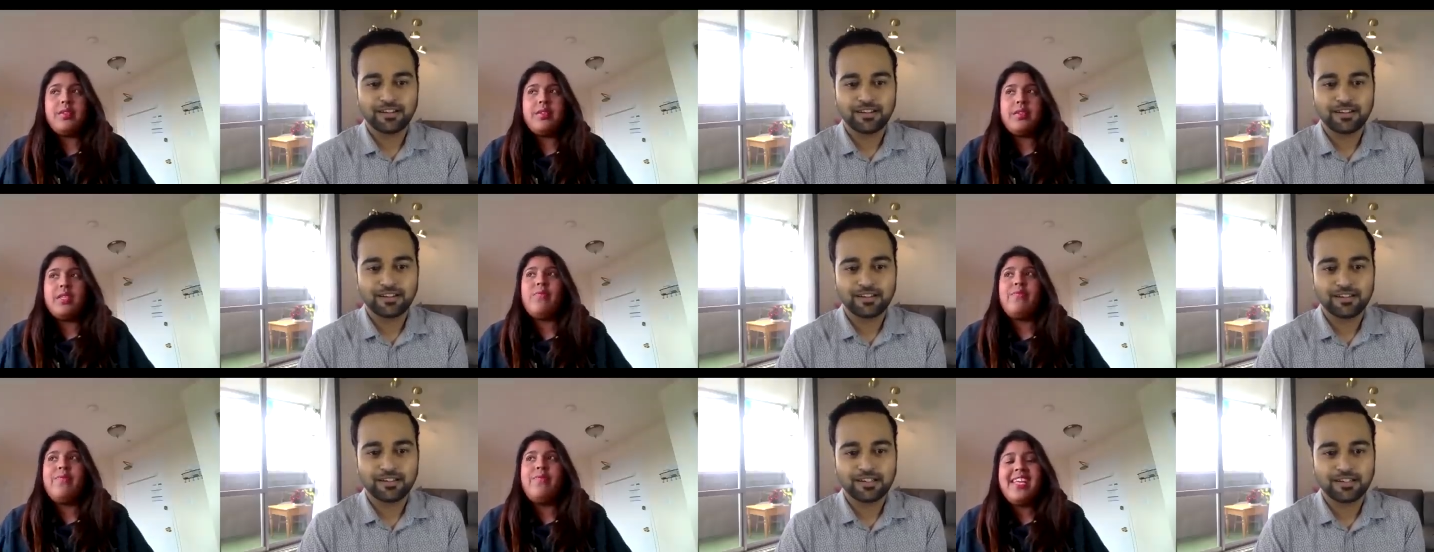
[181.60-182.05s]
Speaker 1: the
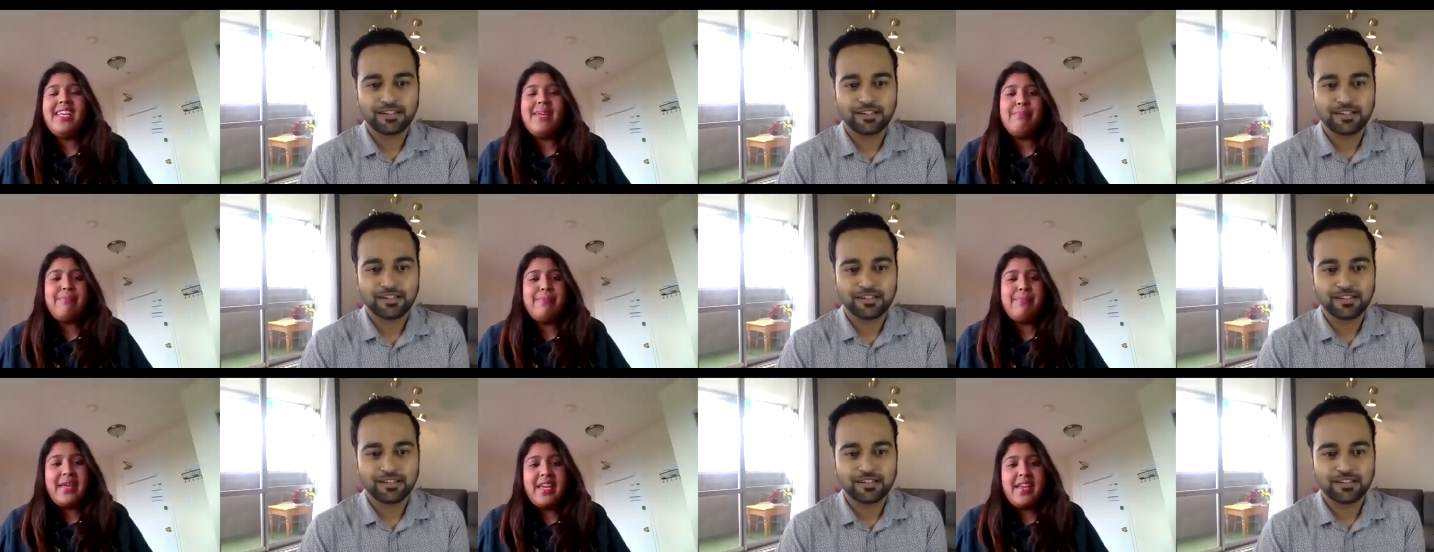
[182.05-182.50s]
very
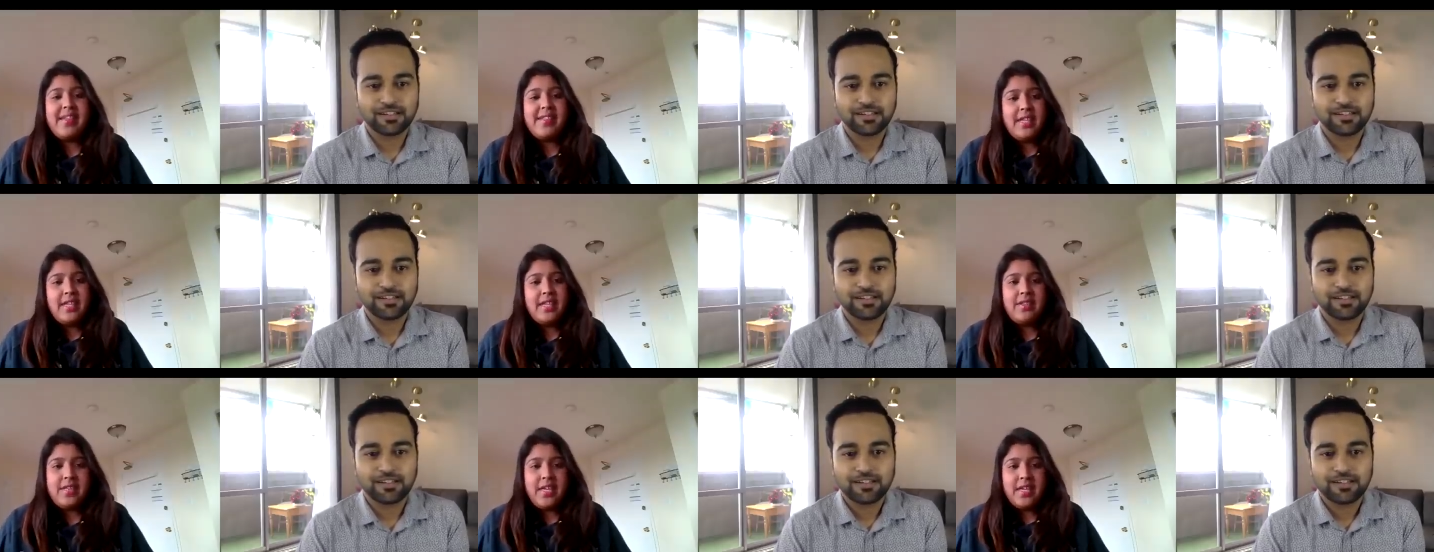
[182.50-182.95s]
basic
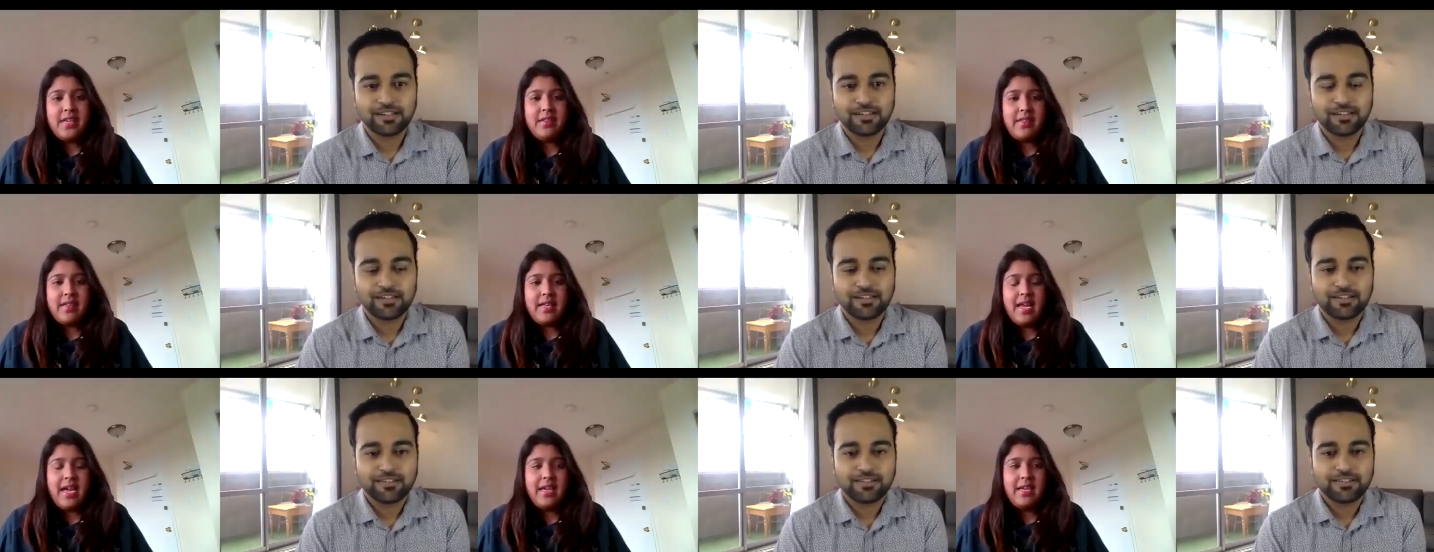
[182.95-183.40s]
things
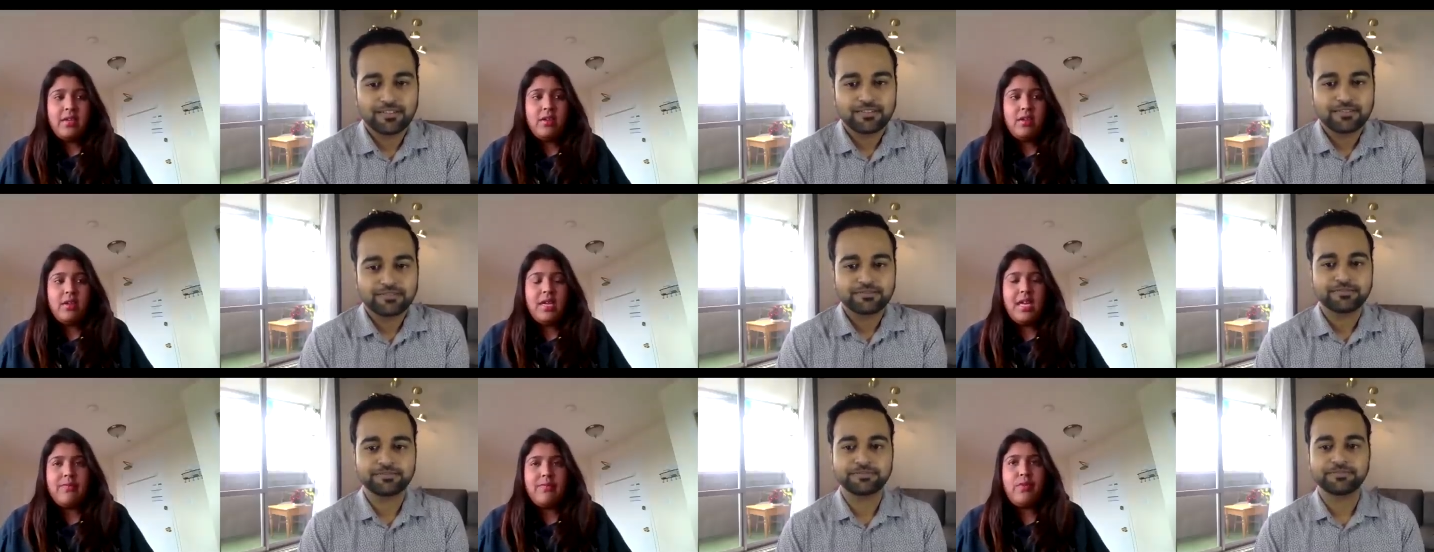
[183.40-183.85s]
like,
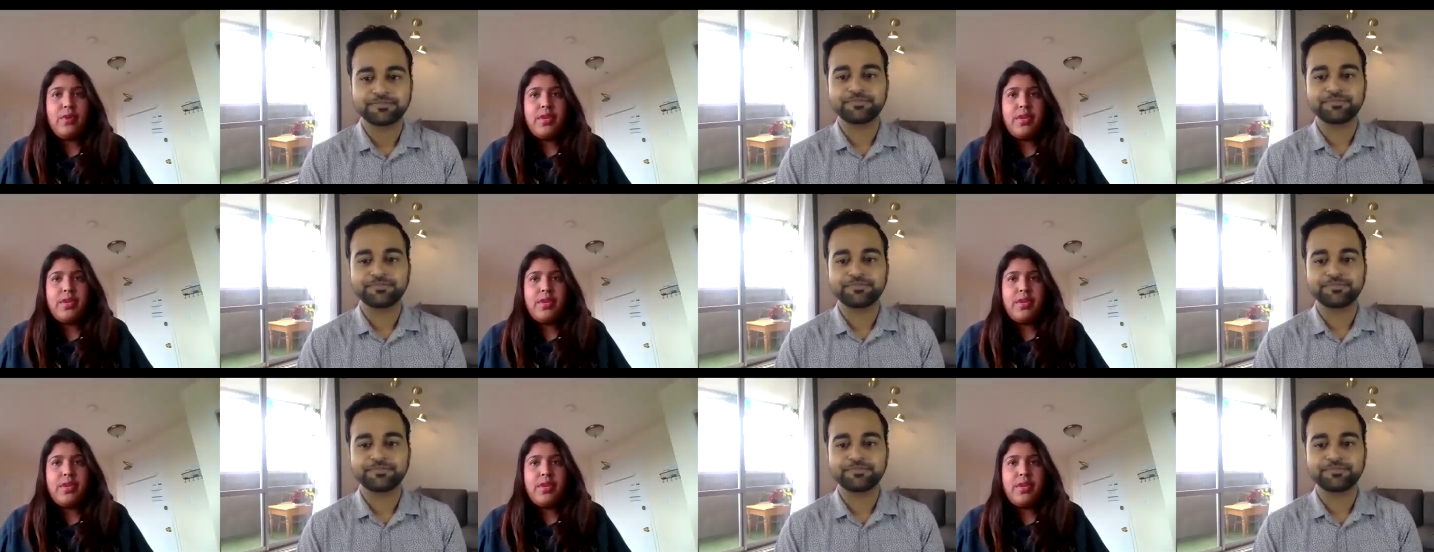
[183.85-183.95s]
like for